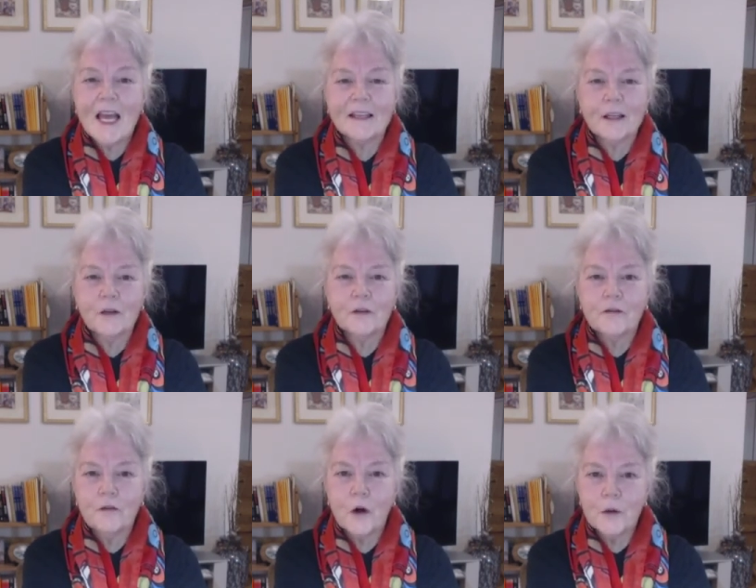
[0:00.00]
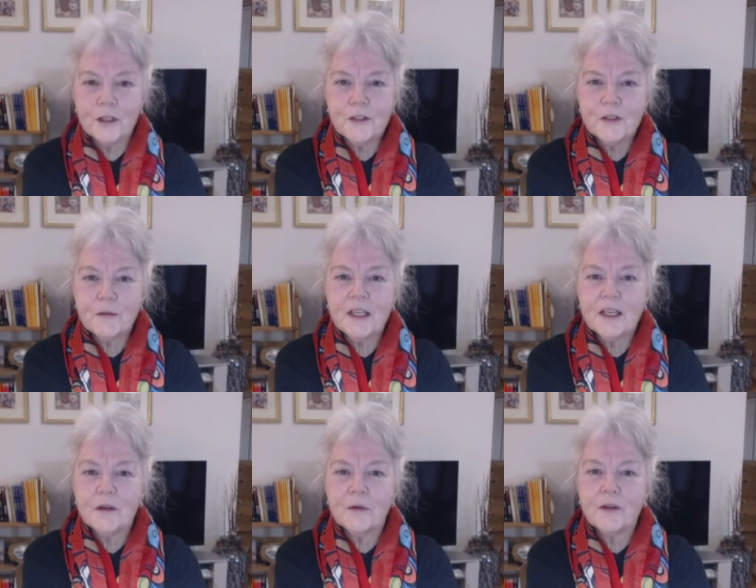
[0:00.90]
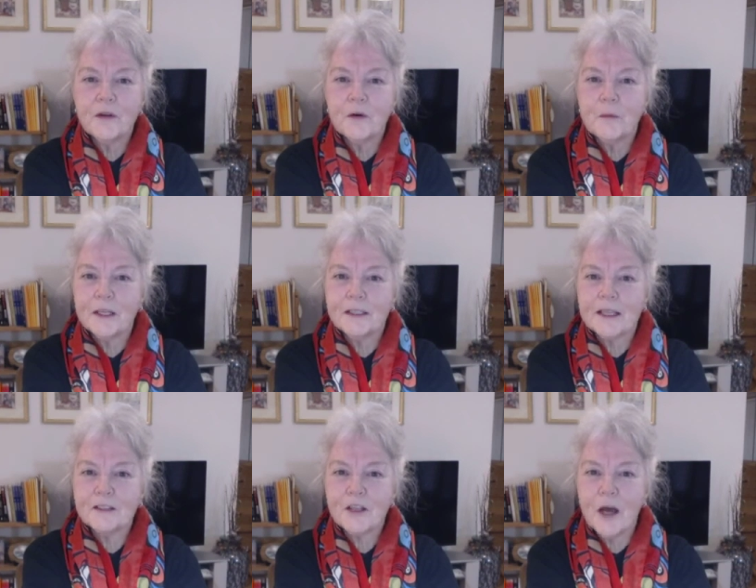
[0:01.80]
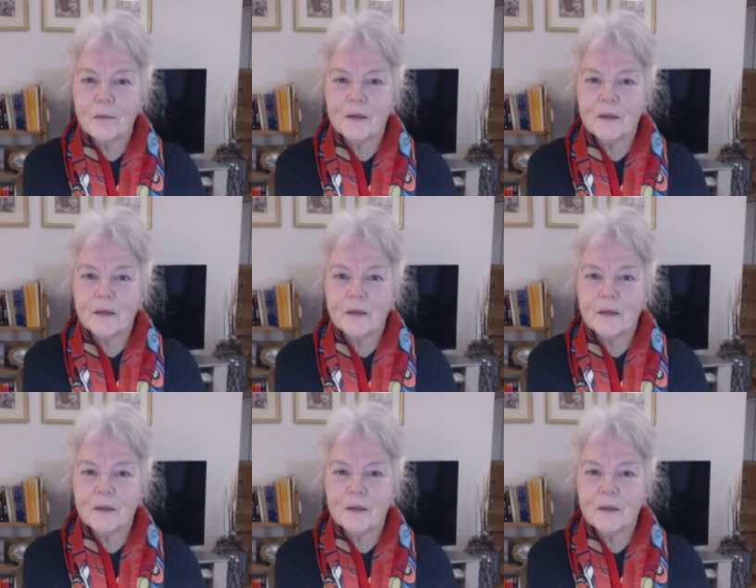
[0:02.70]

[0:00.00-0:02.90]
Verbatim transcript: and I look forward to speaking with you about that topic.